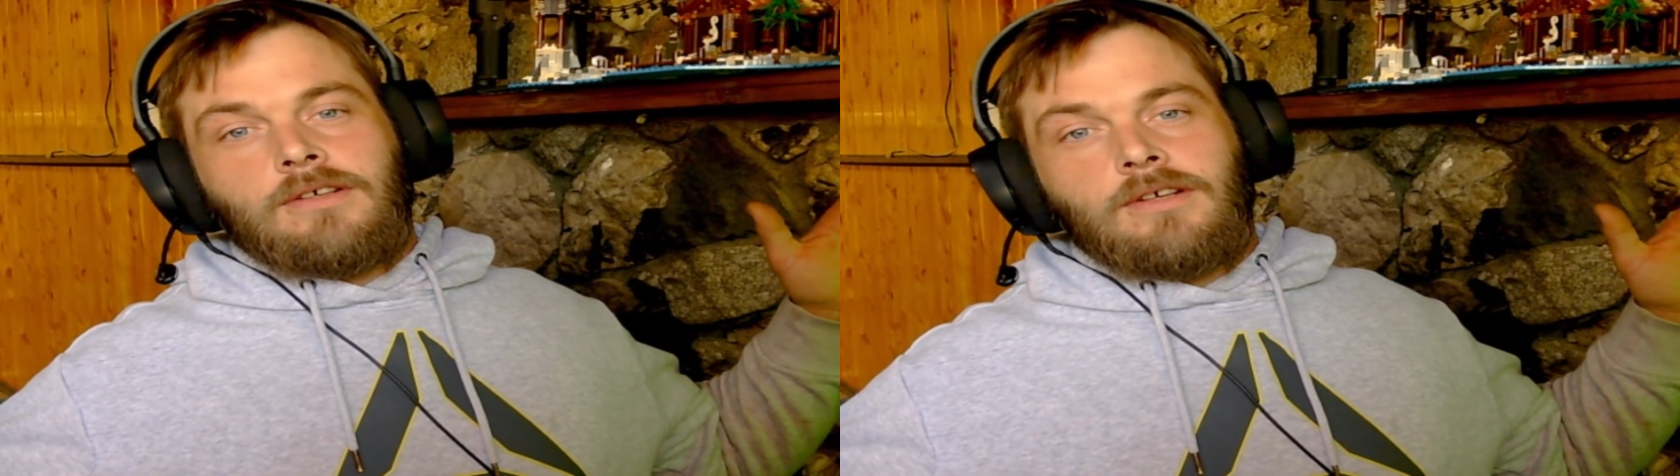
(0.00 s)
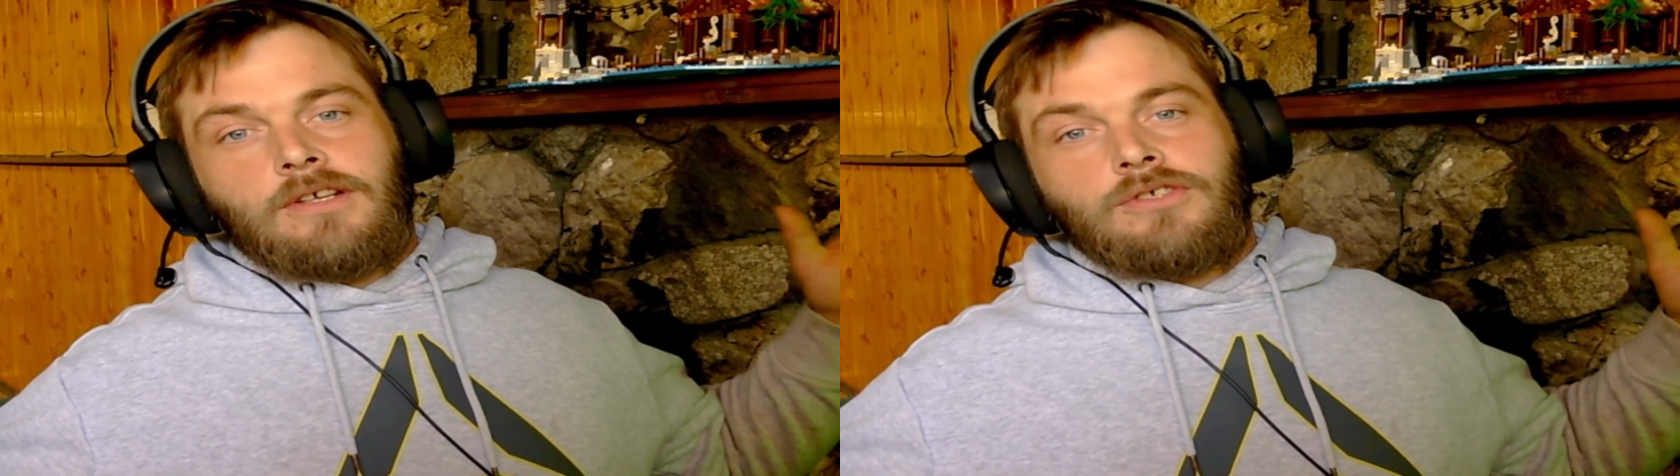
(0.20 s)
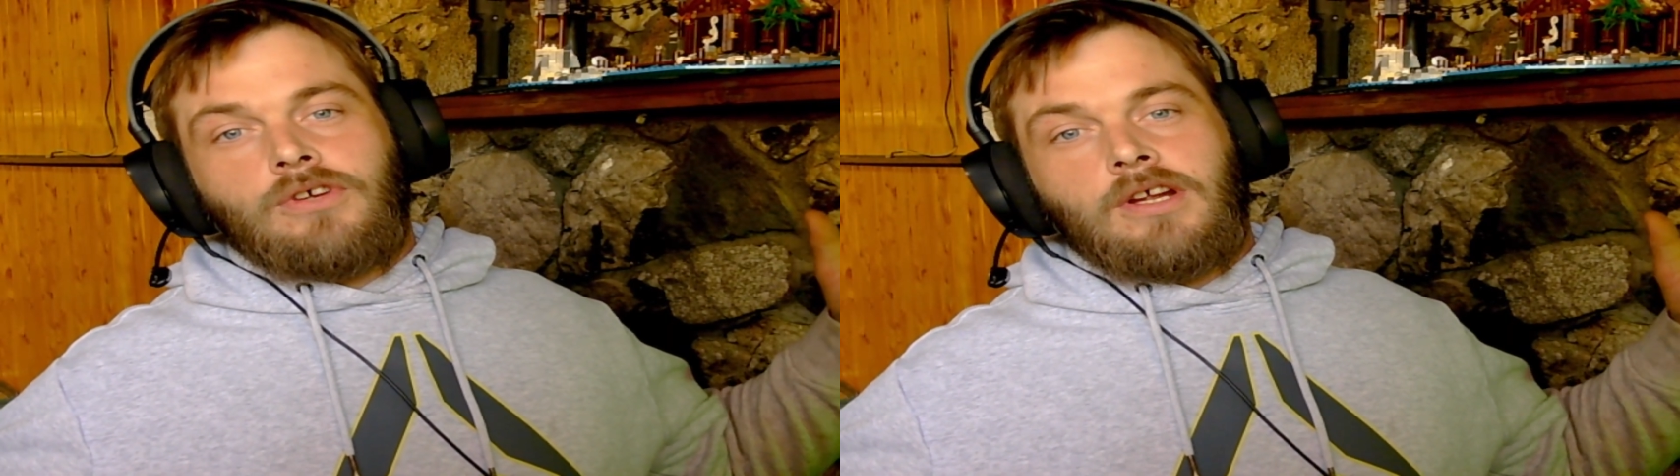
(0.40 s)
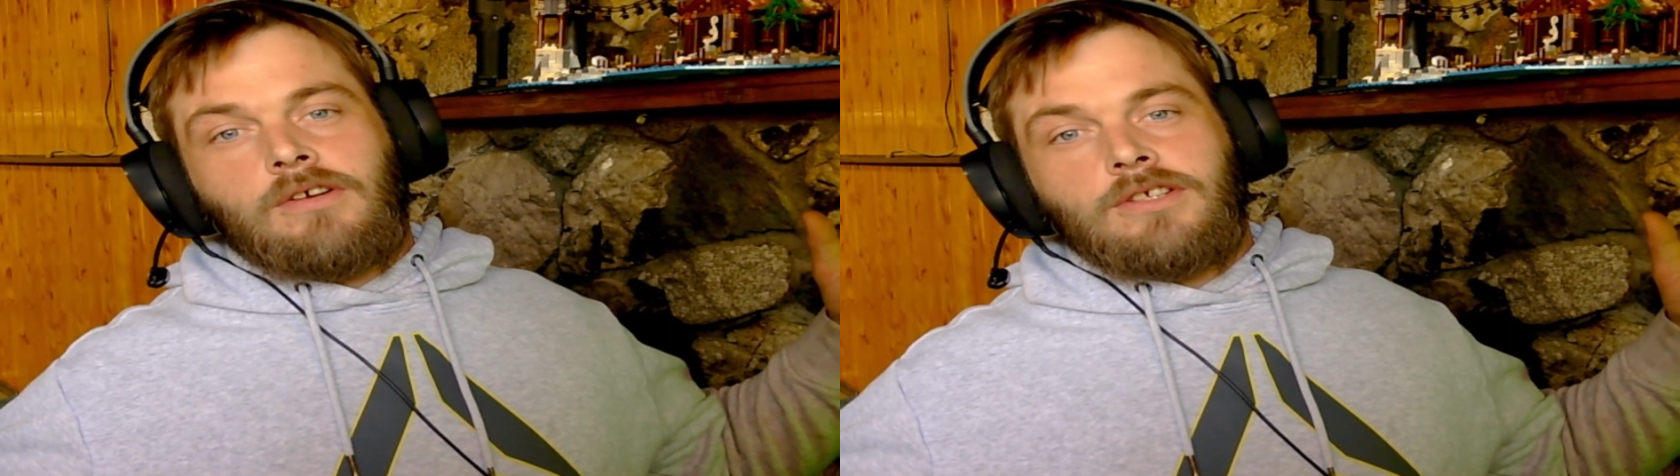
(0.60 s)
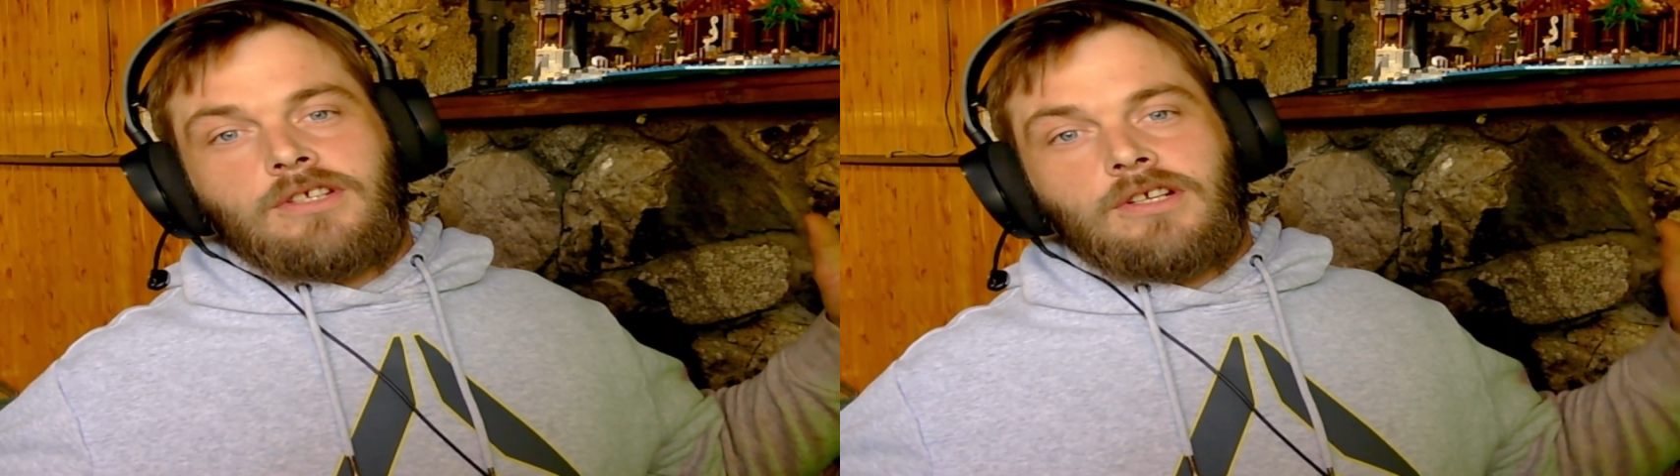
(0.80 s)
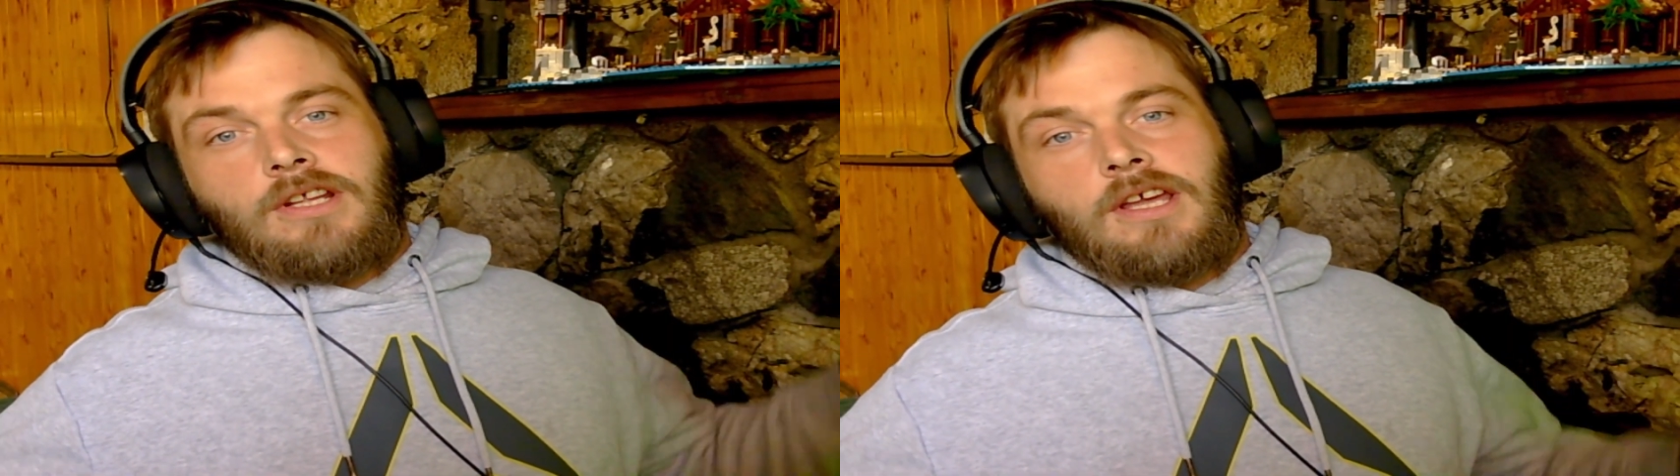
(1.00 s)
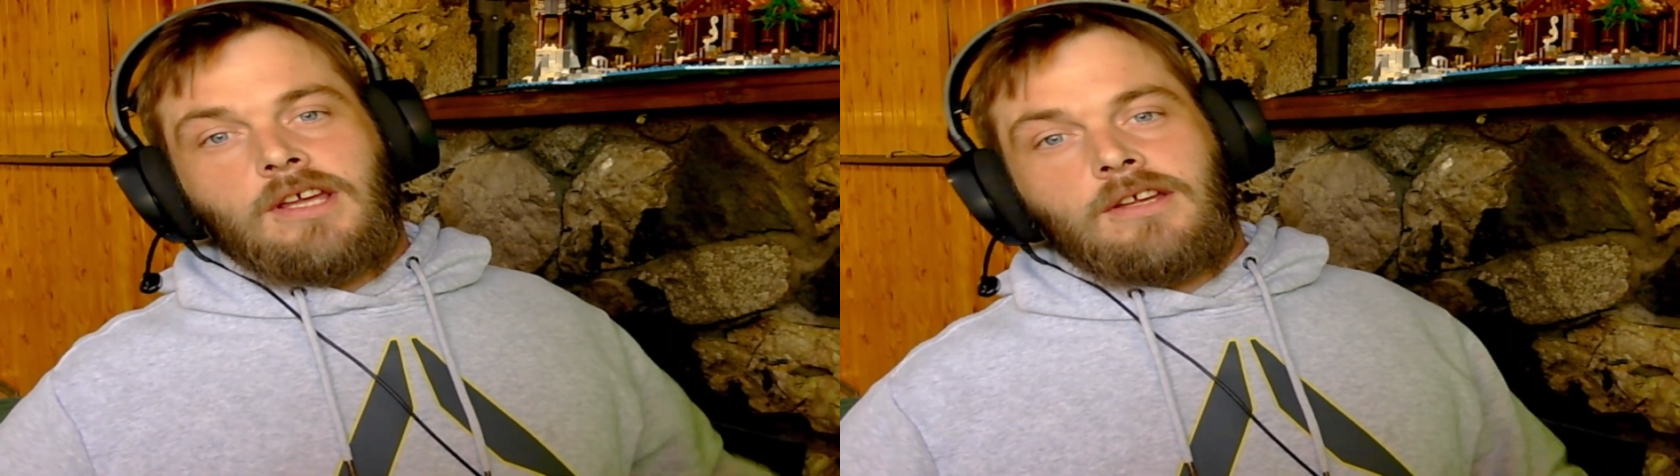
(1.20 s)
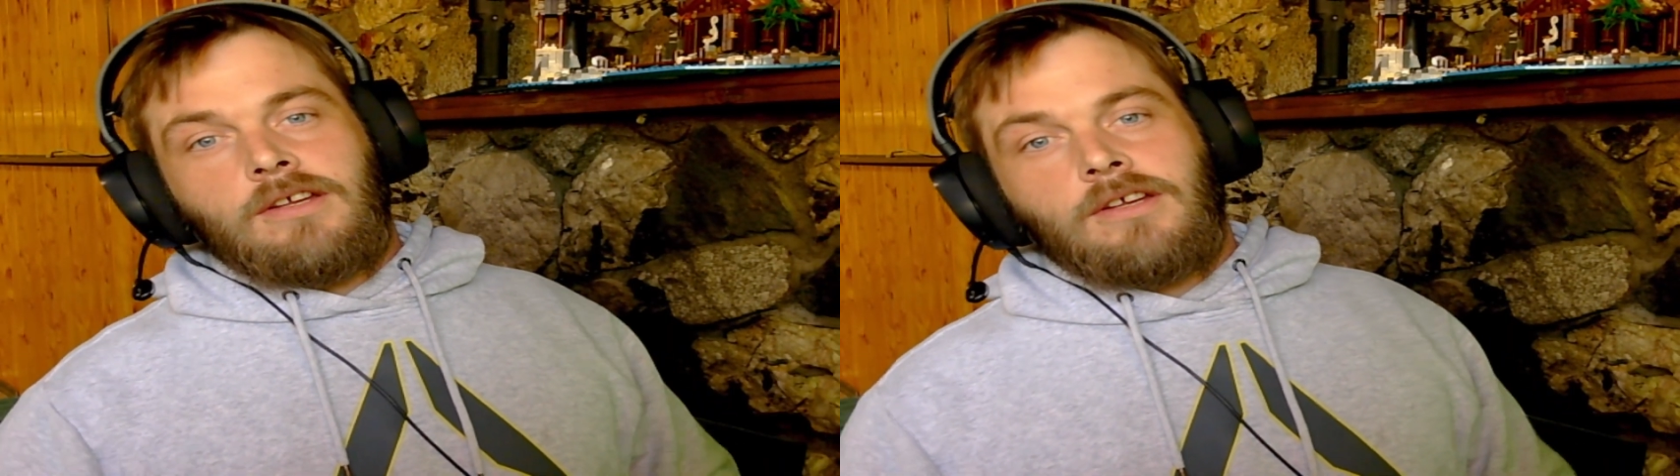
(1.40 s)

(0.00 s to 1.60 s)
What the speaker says: Enjoy the rest of your day.